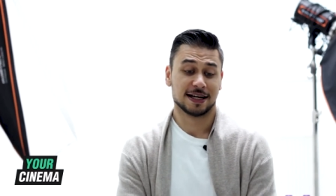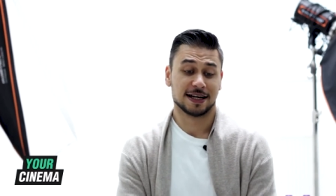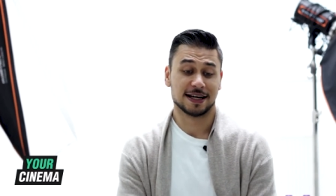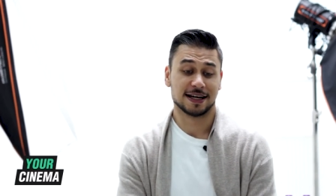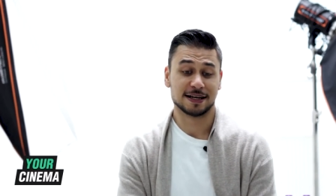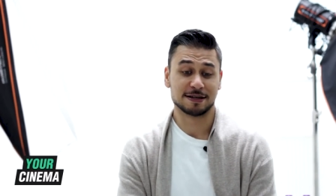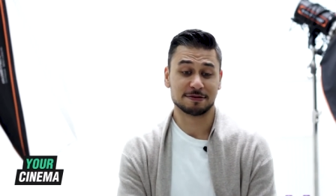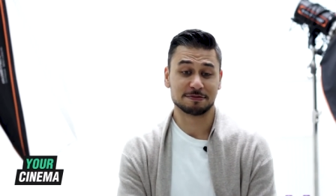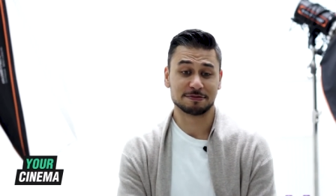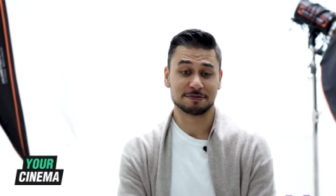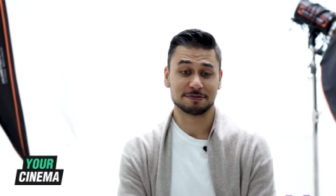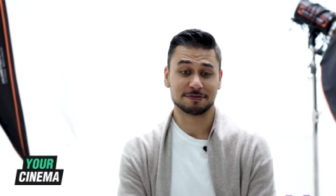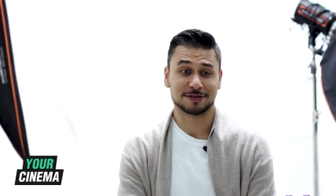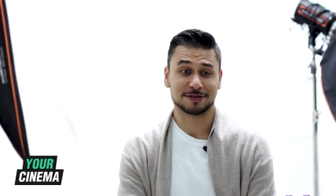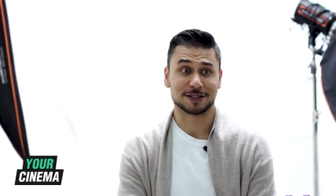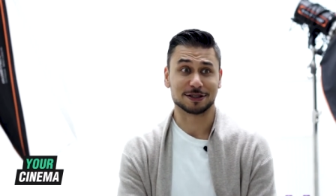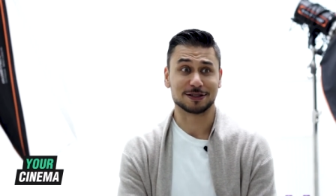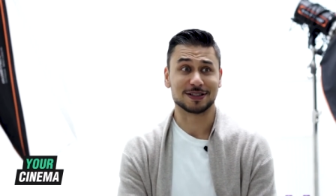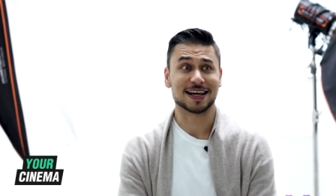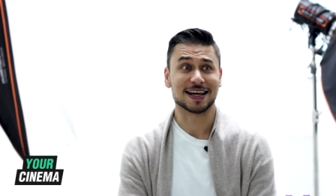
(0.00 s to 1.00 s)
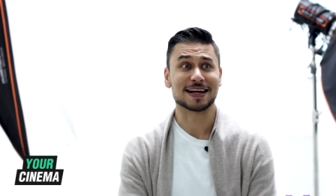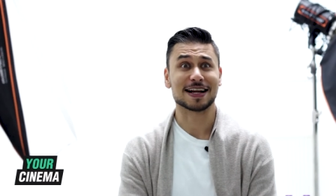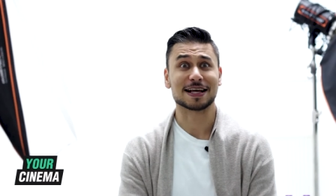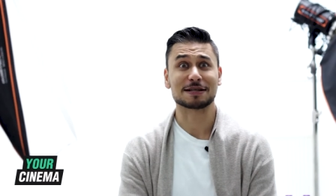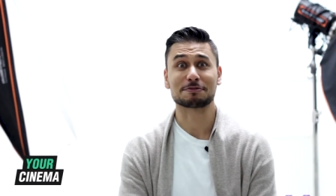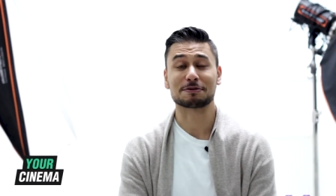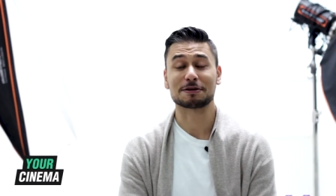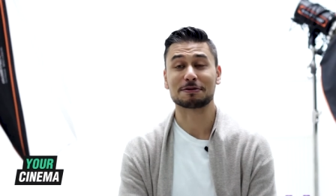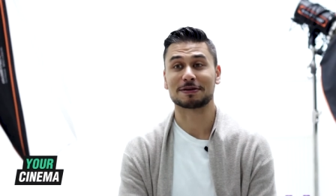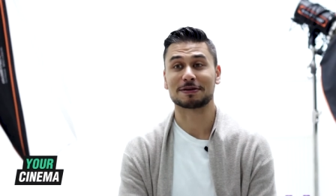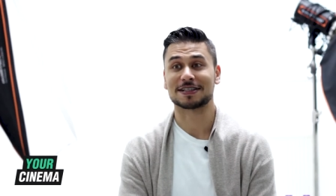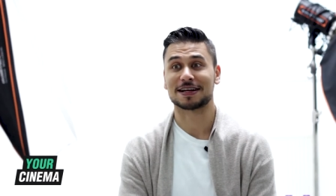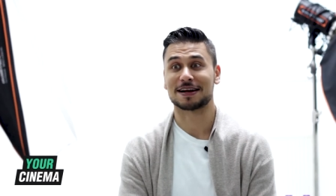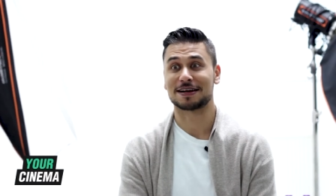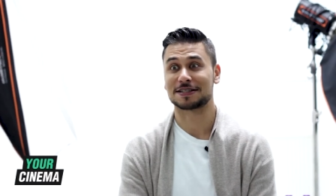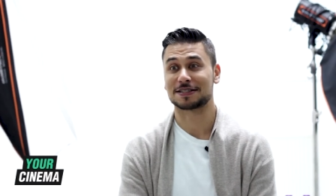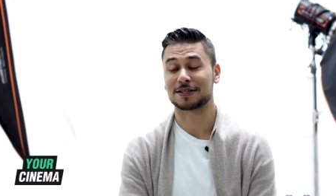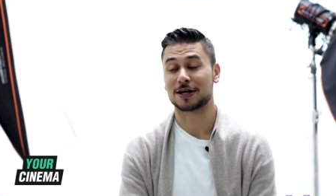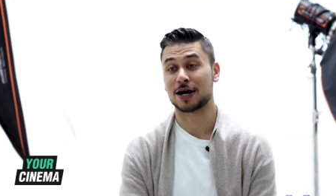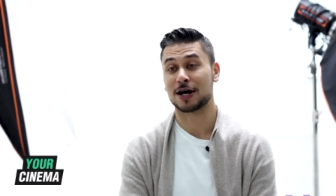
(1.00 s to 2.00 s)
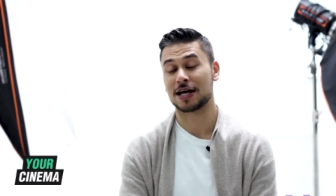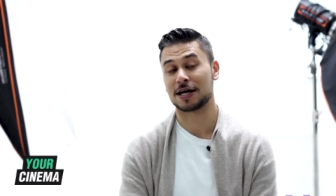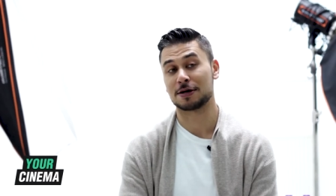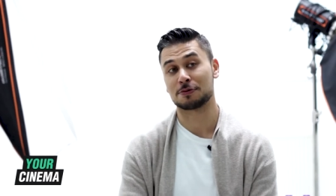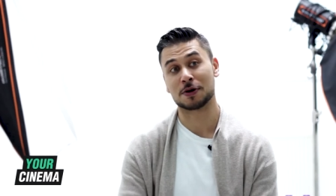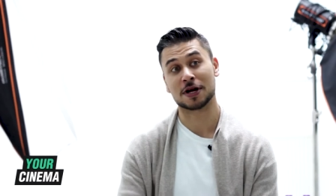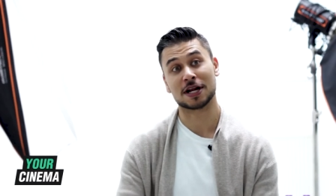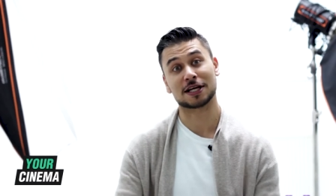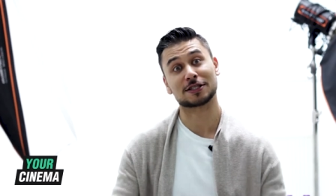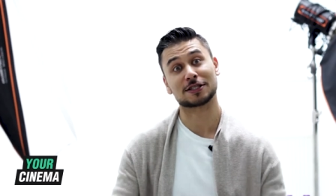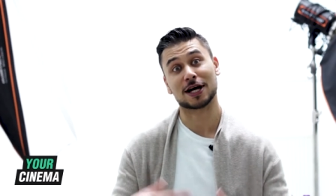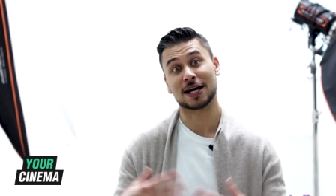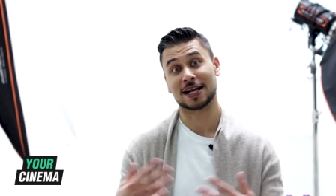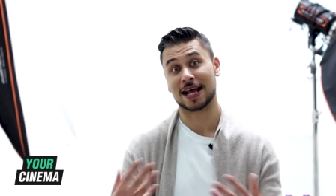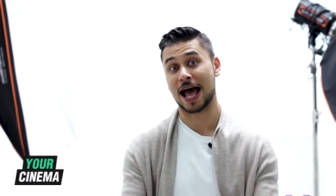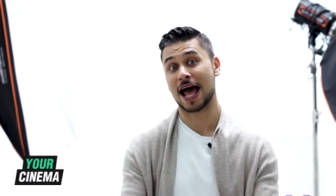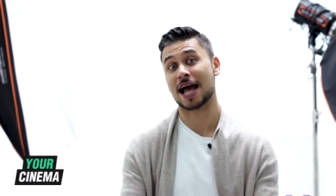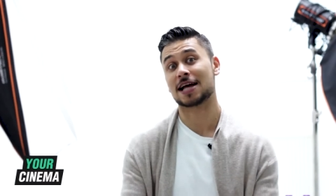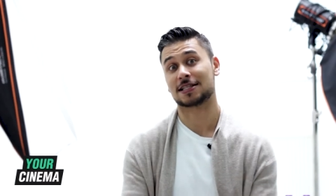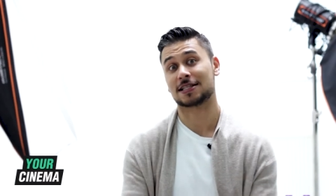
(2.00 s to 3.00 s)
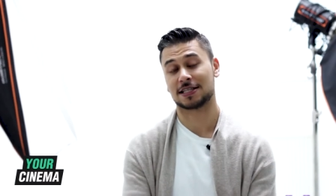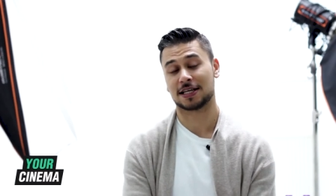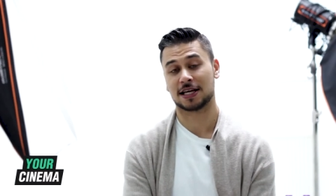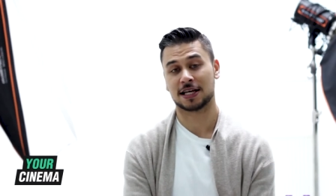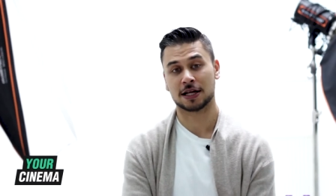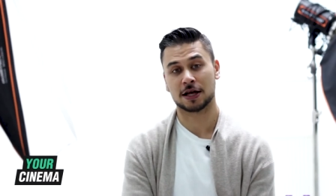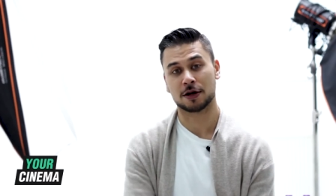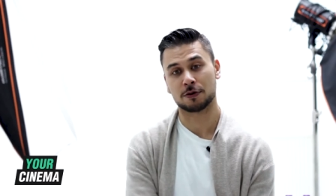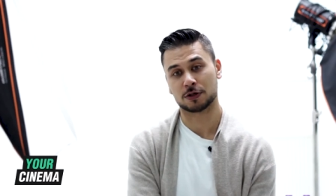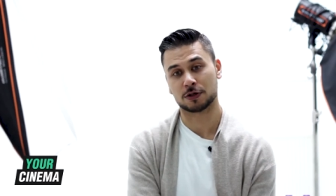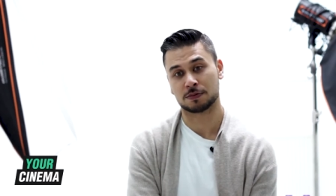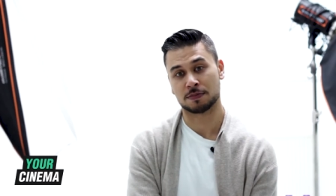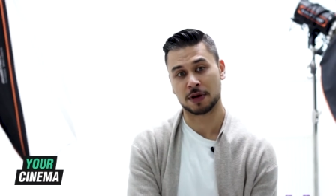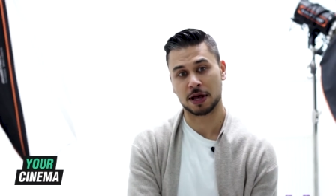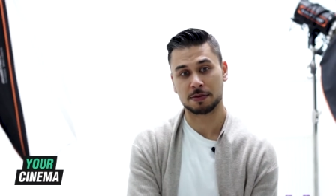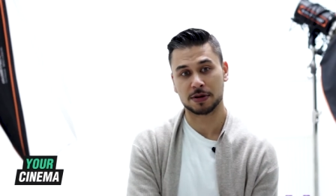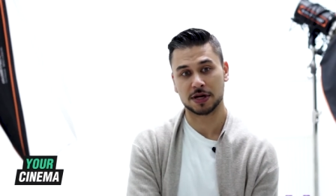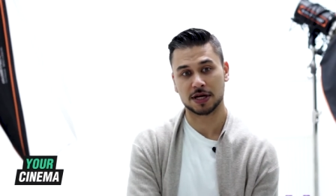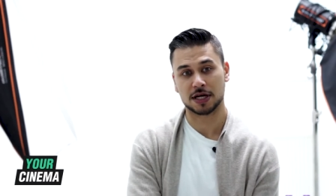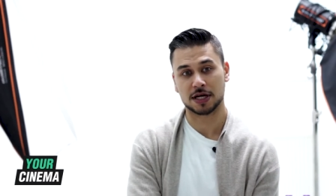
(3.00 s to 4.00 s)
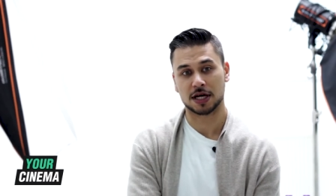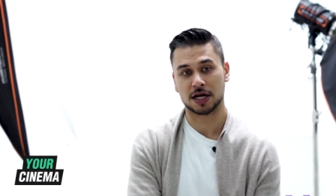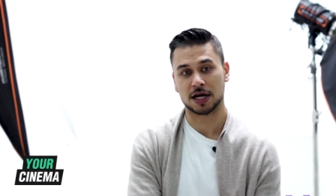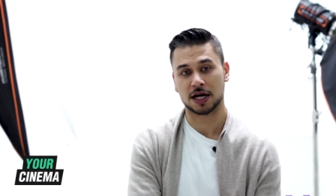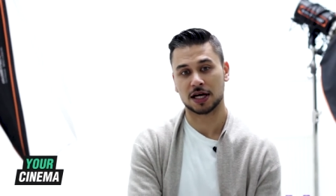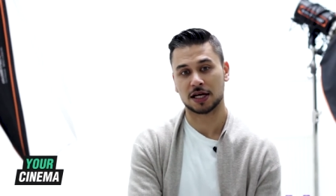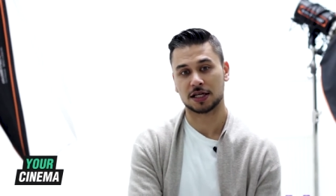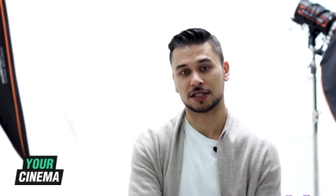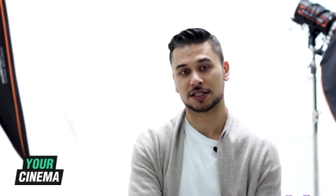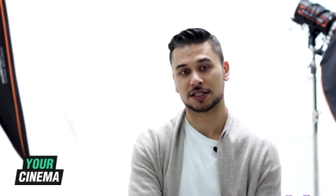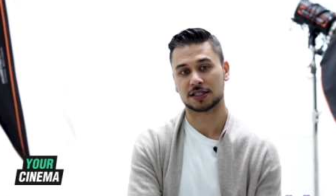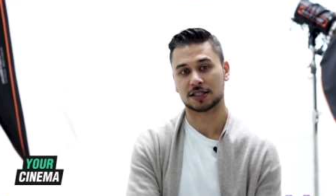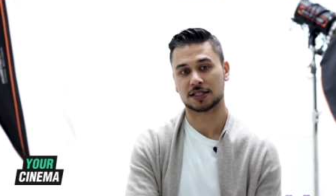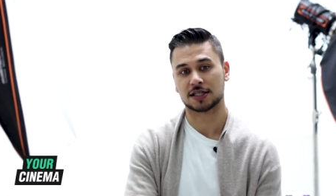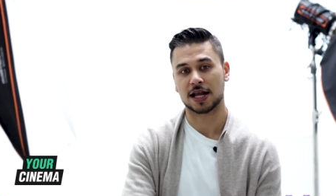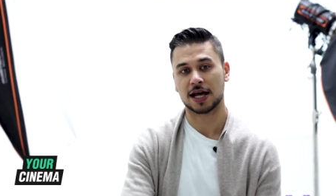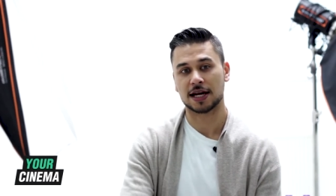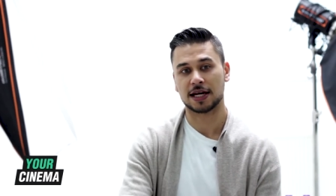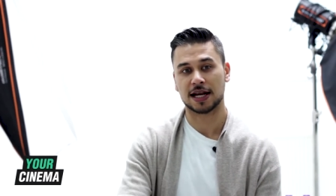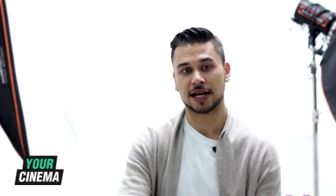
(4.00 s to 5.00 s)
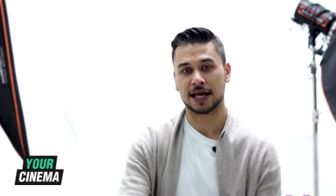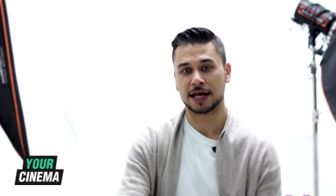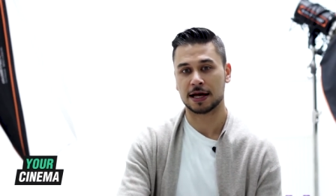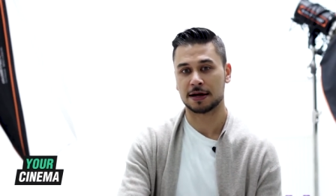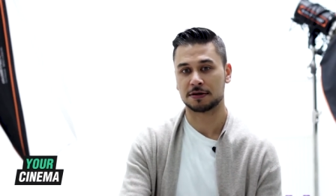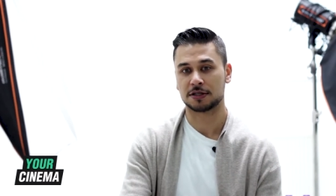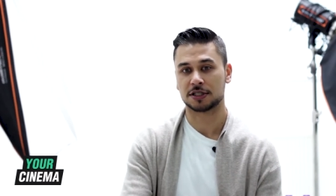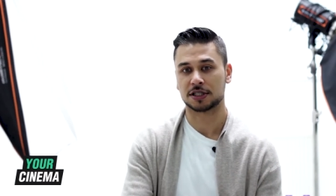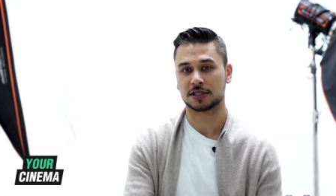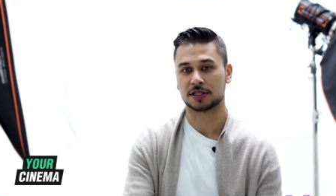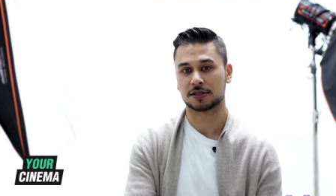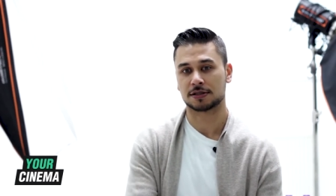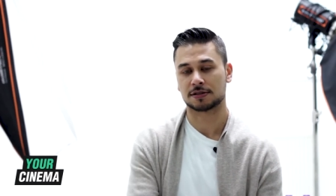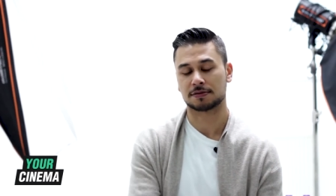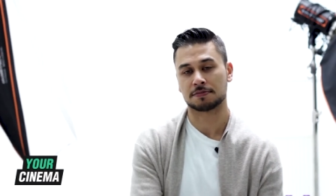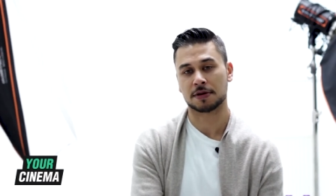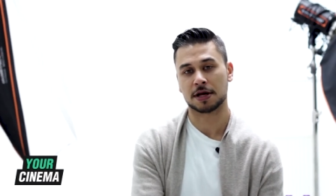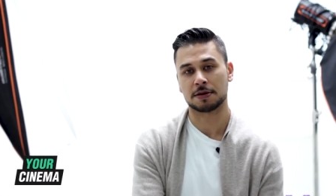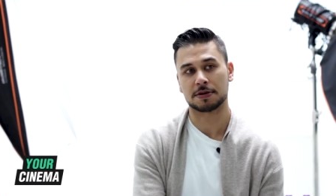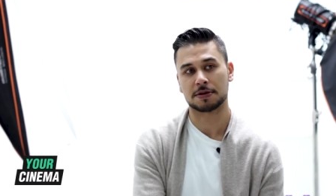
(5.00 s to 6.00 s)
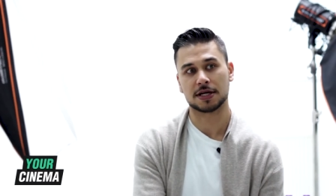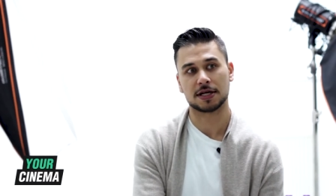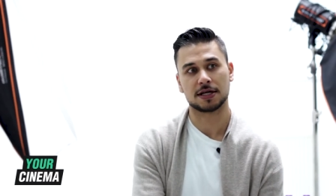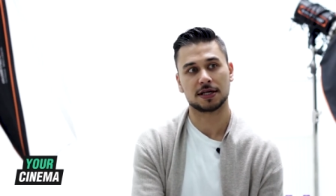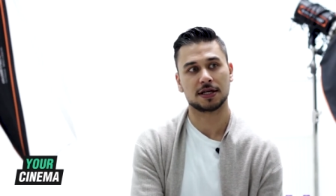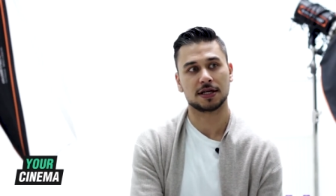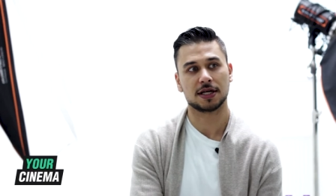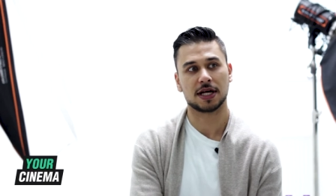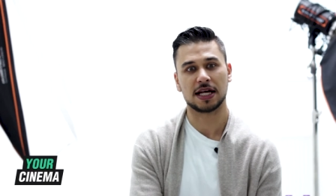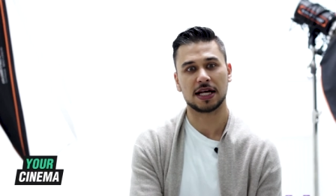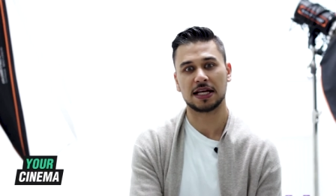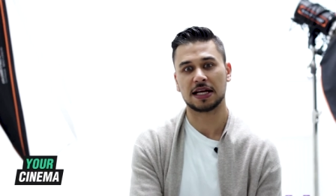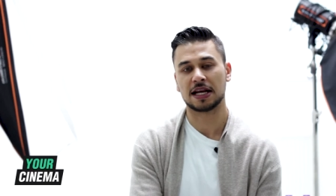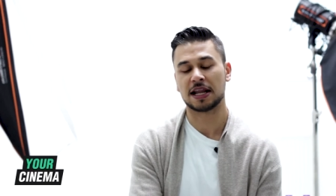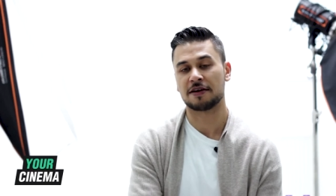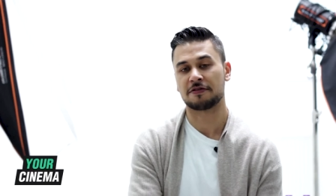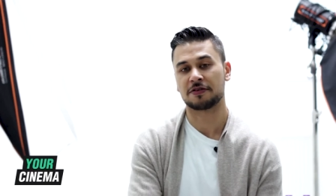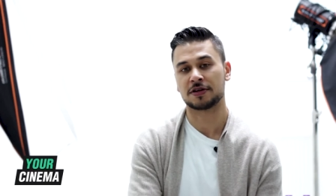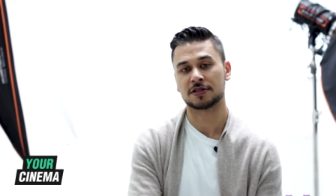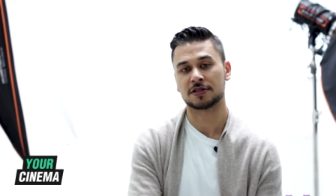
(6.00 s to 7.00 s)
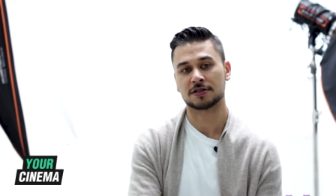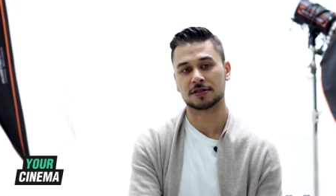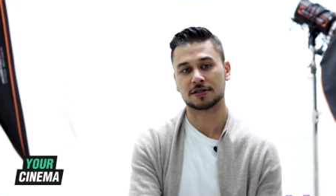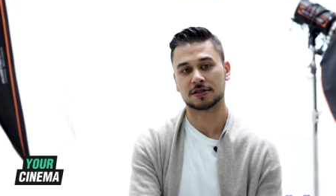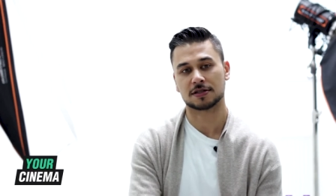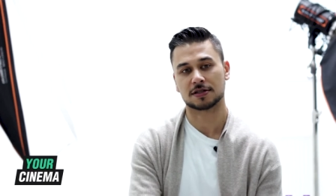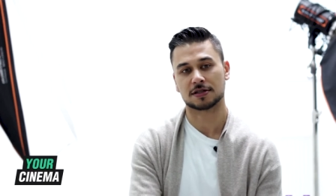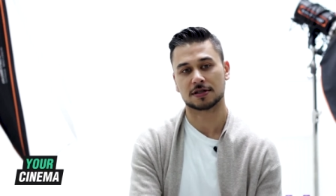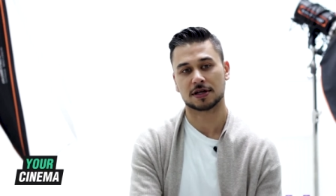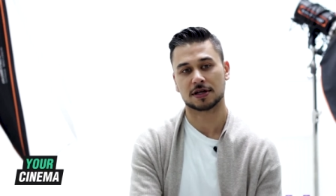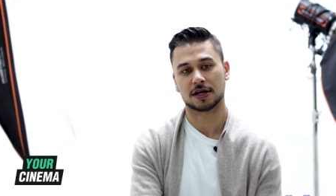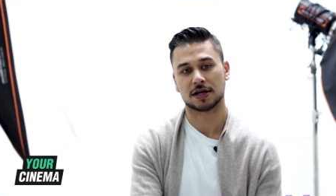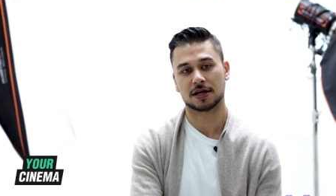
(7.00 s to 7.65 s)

Um, so yeah, that's pretty much how I started. When I started acting, it was maybe uh, just slightly later, just maybe 11s.